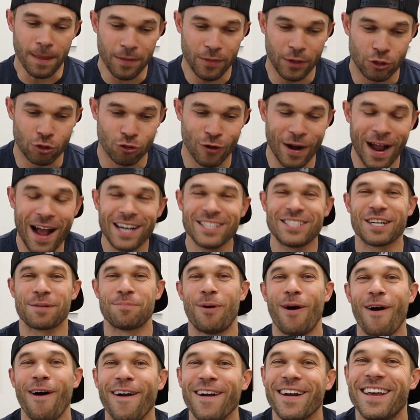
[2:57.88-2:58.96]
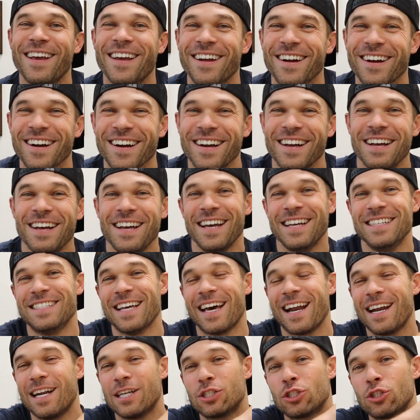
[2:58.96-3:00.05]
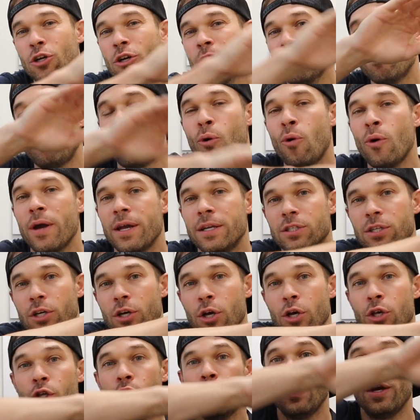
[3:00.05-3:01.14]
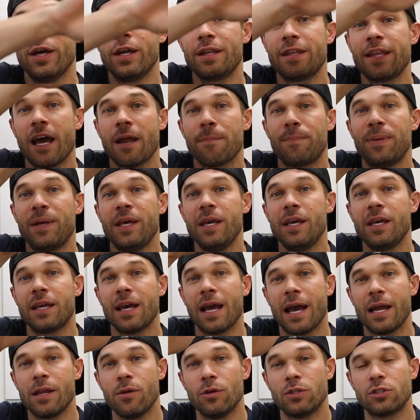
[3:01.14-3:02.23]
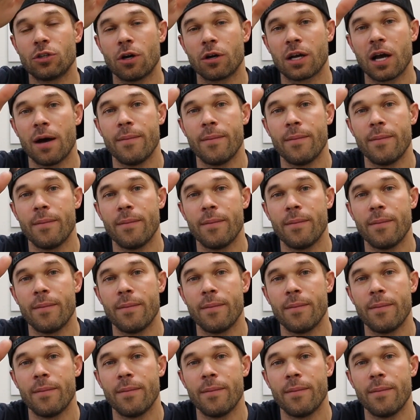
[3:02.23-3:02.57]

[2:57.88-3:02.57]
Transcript: the tragic part here is that at a certain point, you hit that peak and you start